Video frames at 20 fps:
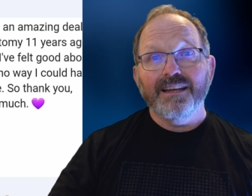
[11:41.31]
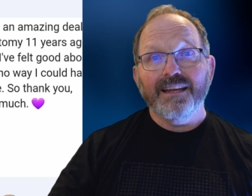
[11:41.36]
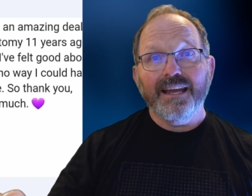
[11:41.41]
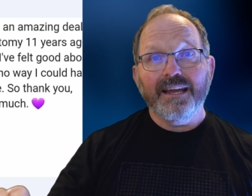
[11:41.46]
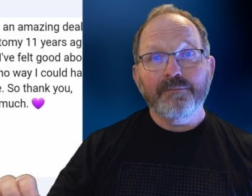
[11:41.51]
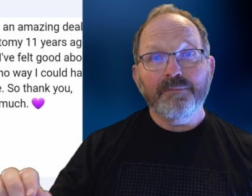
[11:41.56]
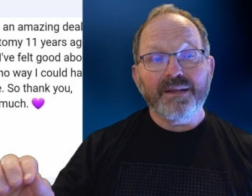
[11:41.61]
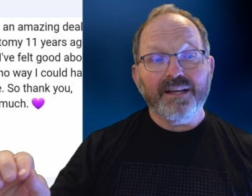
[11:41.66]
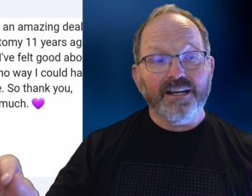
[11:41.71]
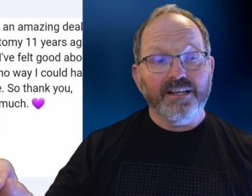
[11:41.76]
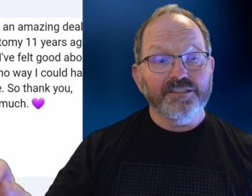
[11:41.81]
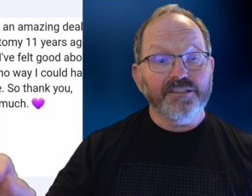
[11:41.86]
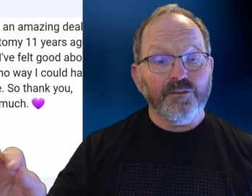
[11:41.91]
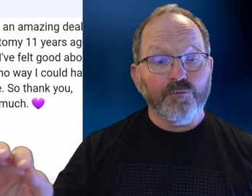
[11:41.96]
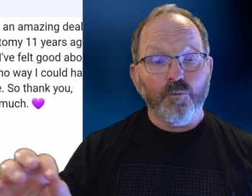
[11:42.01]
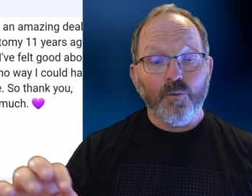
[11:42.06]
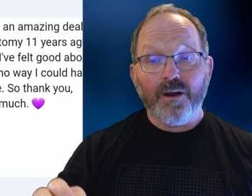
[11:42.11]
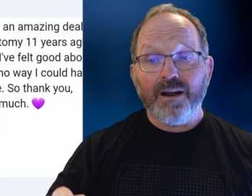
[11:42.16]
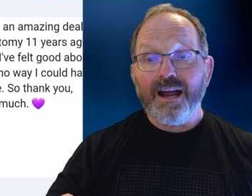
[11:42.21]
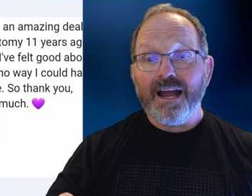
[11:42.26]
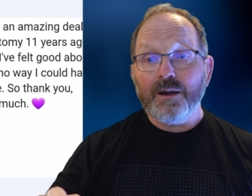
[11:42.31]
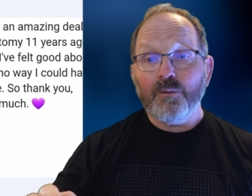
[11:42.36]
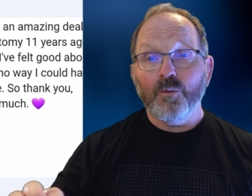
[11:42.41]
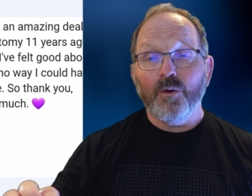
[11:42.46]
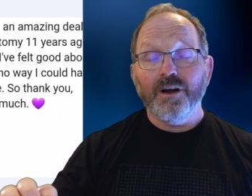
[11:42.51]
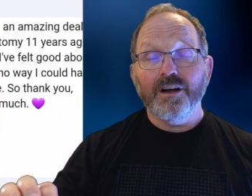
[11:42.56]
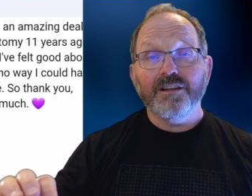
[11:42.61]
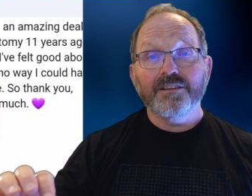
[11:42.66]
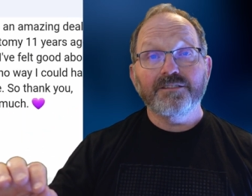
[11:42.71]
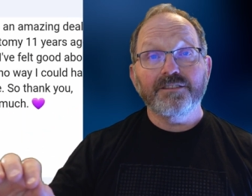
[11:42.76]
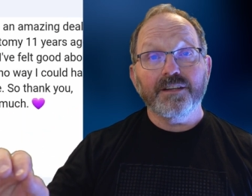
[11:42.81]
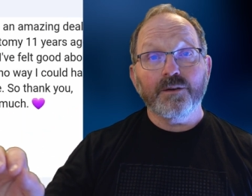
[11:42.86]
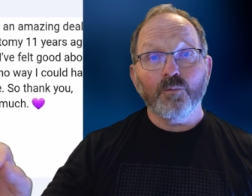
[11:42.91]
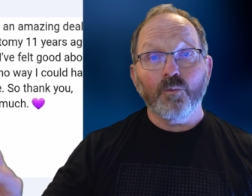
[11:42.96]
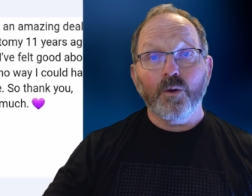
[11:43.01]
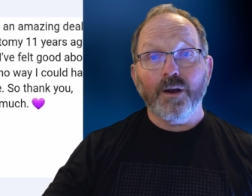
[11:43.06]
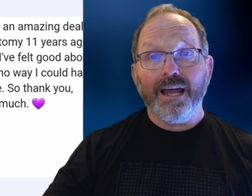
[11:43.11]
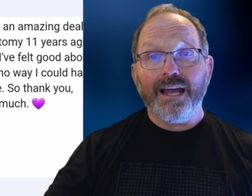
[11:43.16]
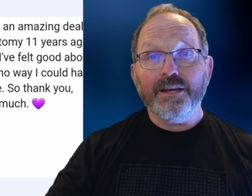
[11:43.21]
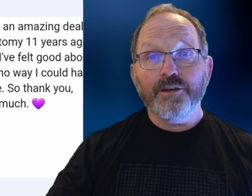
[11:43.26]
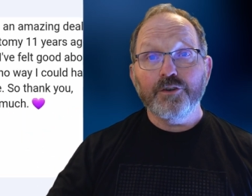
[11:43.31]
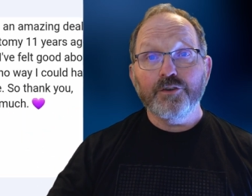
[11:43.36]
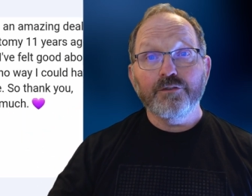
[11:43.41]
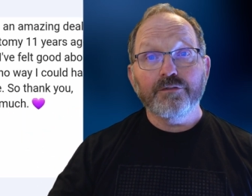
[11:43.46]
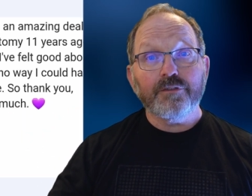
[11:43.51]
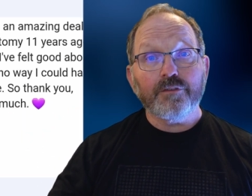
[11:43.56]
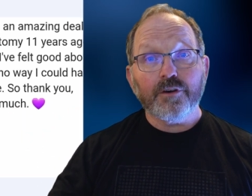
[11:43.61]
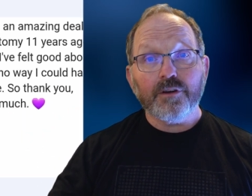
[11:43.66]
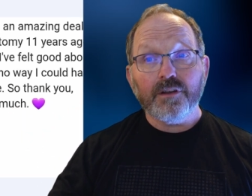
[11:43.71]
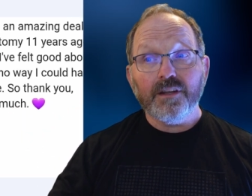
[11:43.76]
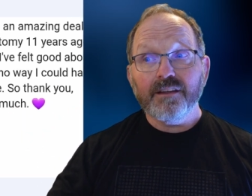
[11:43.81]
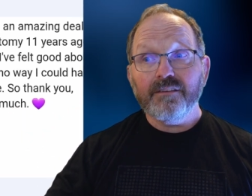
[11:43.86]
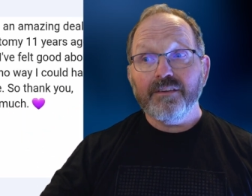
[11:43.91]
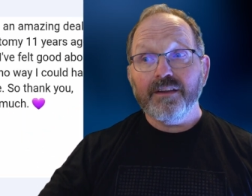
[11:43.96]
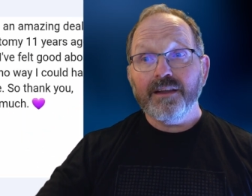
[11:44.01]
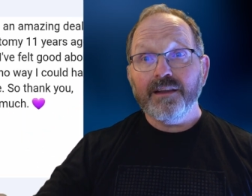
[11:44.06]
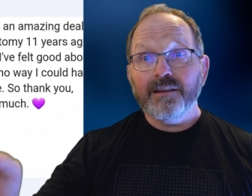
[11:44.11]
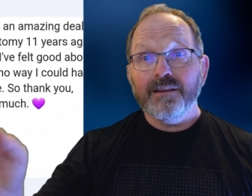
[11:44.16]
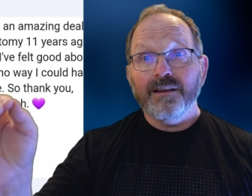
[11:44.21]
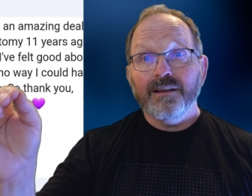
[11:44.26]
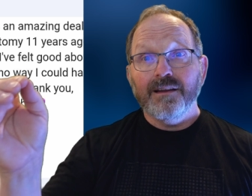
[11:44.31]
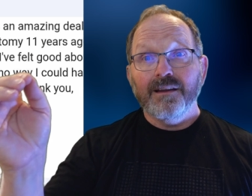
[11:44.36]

and because of where I was and what I do for a living,